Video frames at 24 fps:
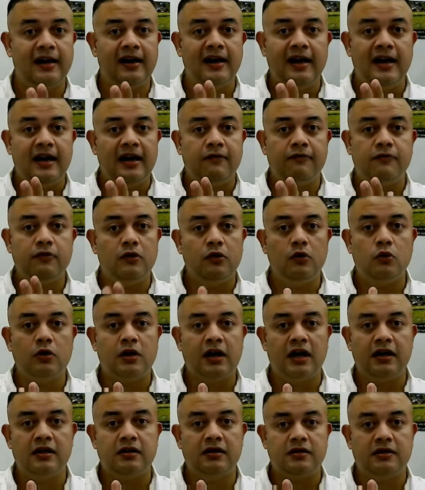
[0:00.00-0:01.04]
If you
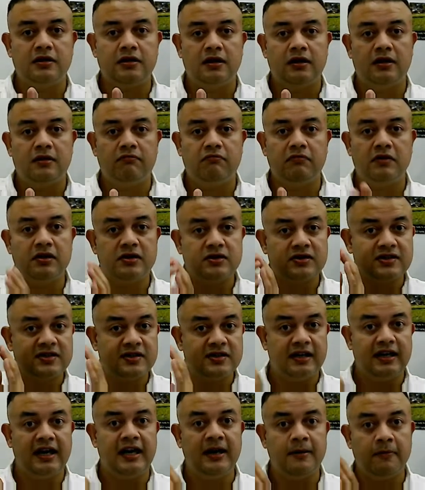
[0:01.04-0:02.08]
look at uh, a
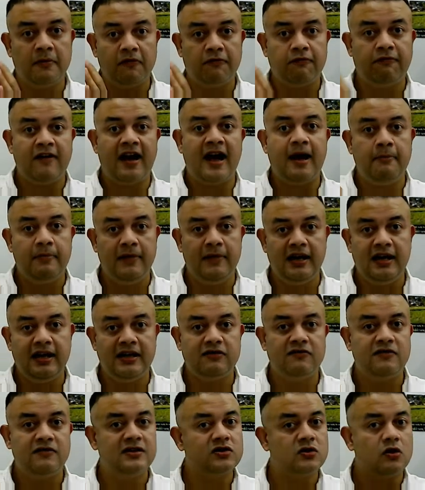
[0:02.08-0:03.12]
certain family,
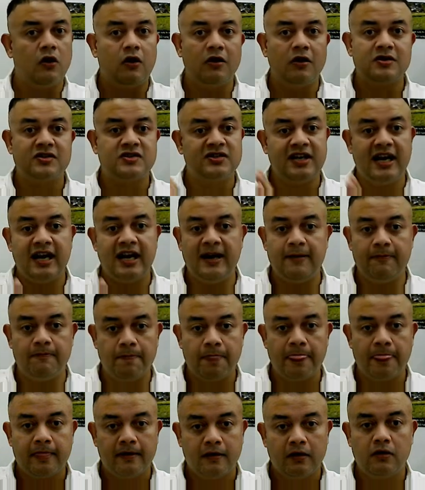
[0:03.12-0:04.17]
it is all same,
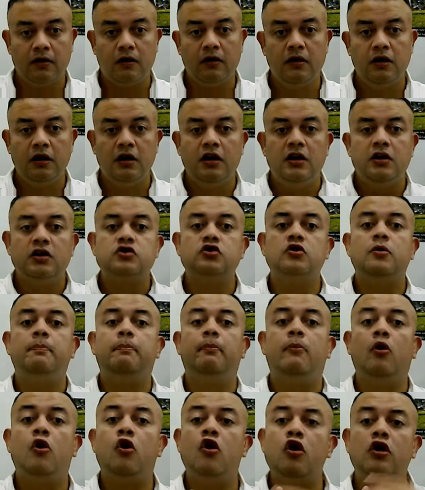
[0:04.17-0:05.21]
you know. So
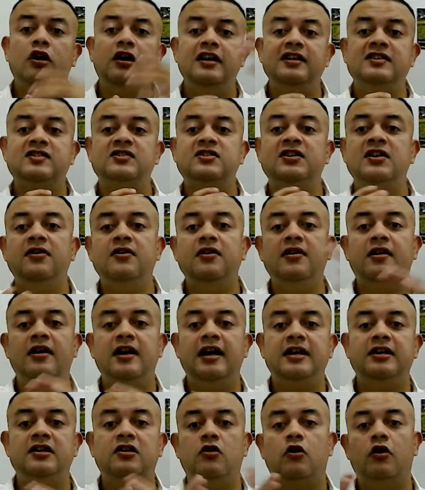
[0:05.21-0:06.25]
more distantly
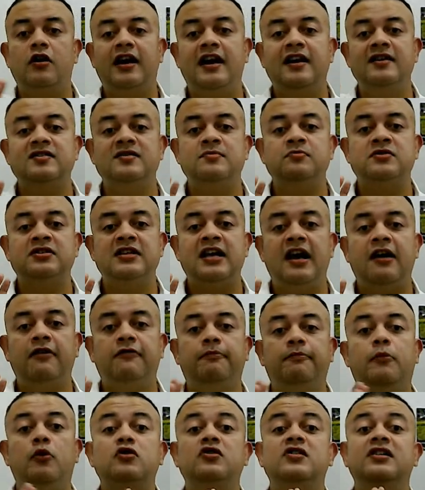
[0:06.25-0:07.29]
related organisms
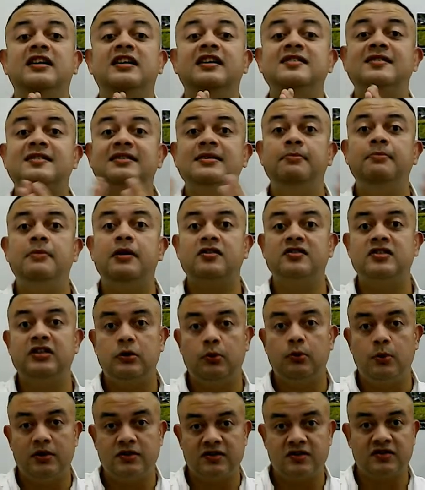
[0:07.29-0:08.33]
have more dissimilar
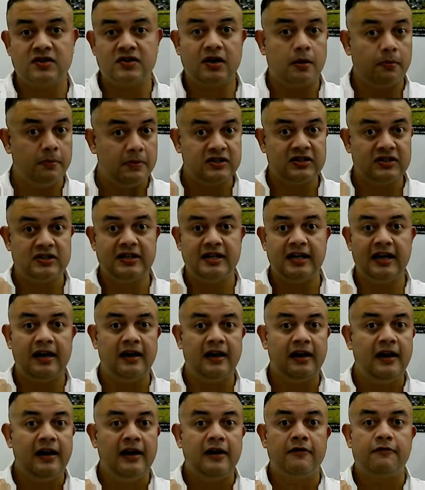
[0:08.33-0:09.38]
sequences,
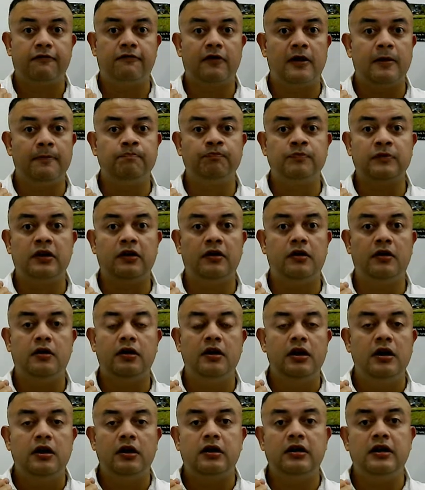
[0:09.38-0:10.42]
RBCL from uh,
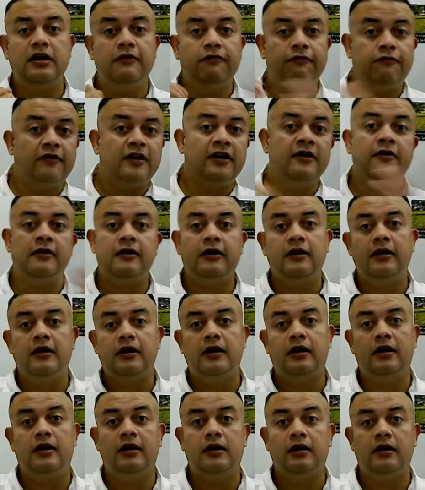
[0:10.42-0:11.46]
different,
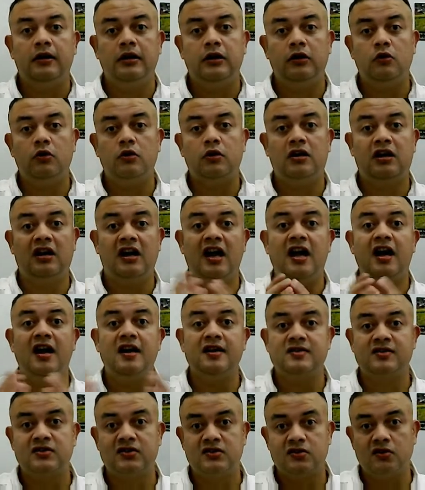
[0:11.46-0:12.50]
uh, you know,
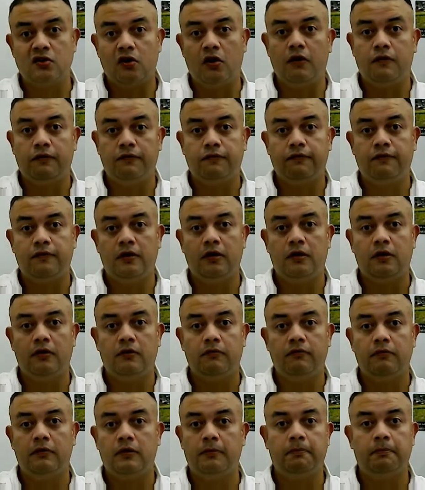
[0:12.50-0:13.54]
class of uh,
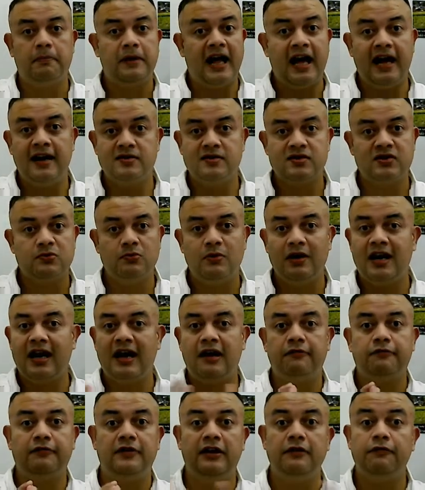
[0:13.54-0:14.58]
plants will
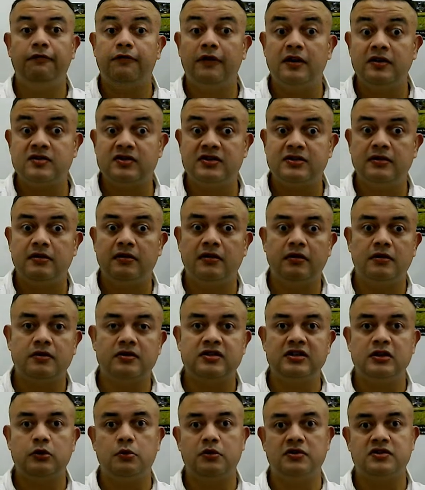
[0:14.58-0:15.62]
have different uh,
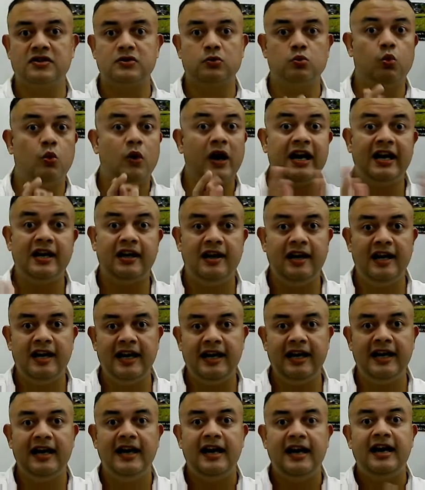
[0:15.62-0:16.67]
sequences,
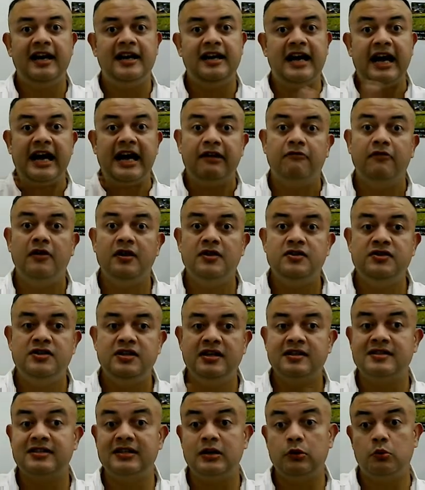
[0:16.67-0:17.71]
widely
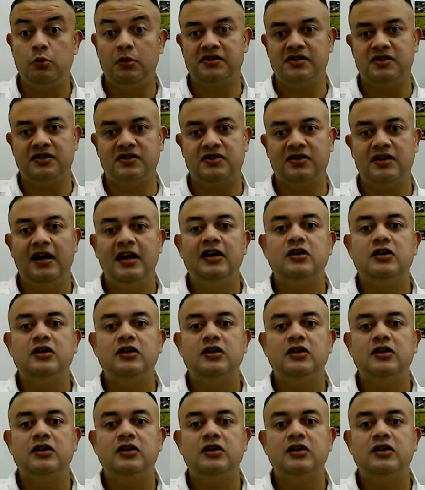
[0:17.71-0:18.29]
diverging sequences.